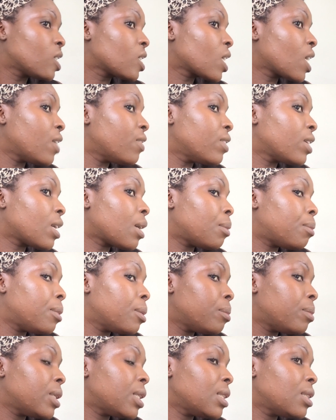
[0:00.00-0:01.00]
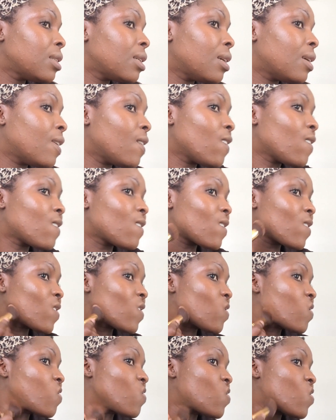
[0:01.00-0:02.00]
cover it up a bit here.
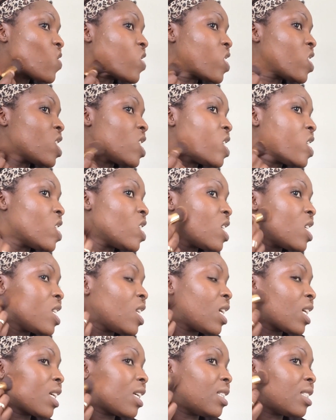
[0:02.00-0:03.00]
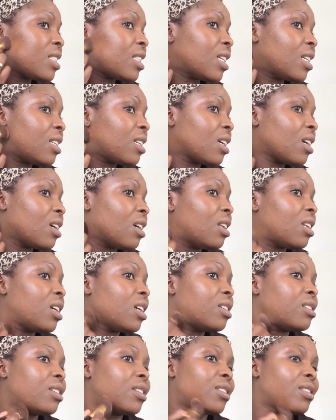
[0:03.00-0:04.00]
Like I said
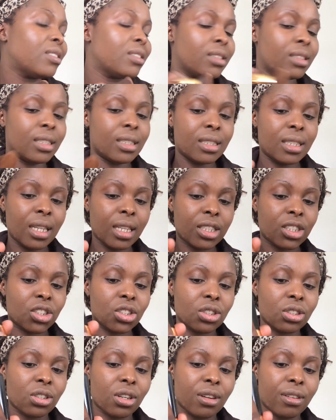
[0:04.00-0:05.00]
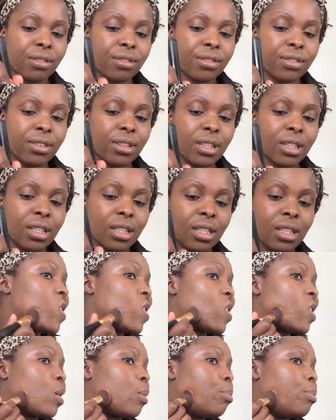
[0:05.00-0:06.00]
earlier on, the texture of
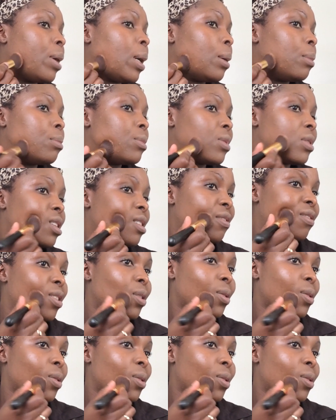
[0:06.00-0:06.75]
the bumps, if